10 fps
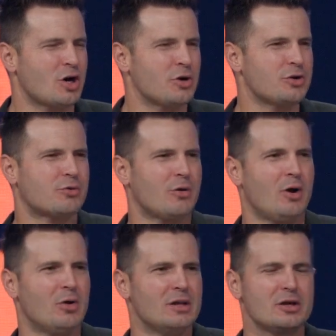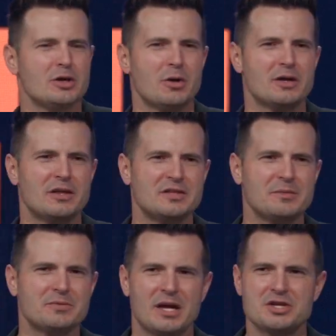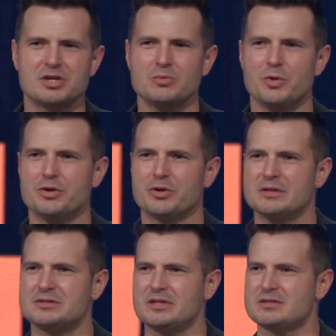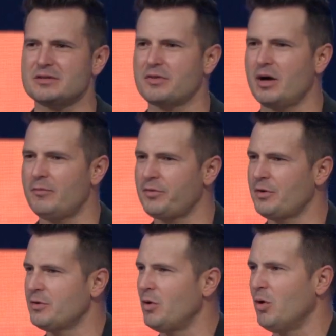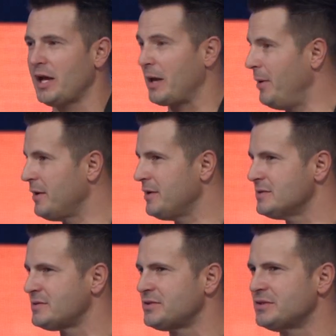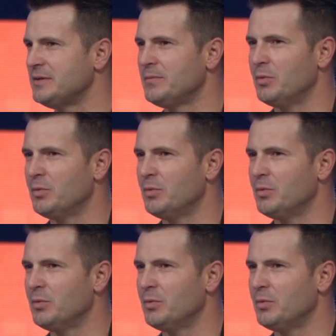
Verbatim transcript: It's hard to grow. And you know what? The temptation when you're in seasons of comfort or like abundance,